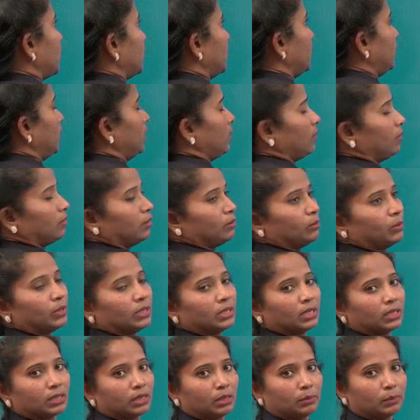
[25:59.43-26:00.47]
why the
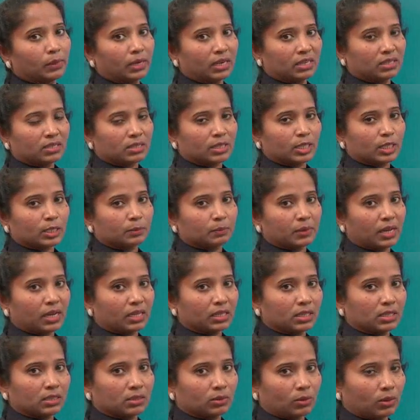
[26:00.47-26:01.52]
vertical bar stress mark
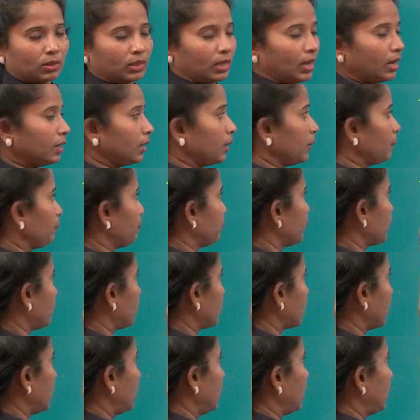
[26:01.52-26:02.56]
is on that.
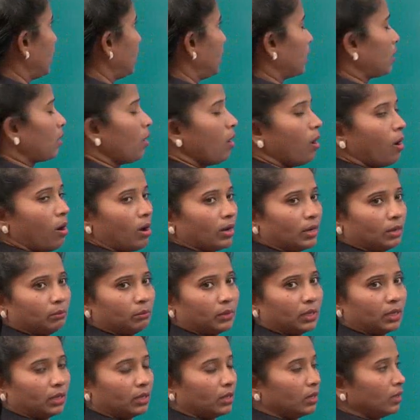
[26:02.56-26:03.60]
Okay,
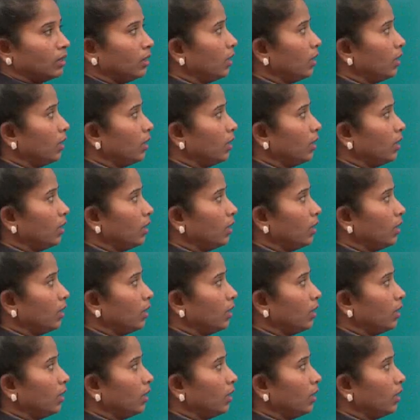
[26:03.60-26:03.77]
economy.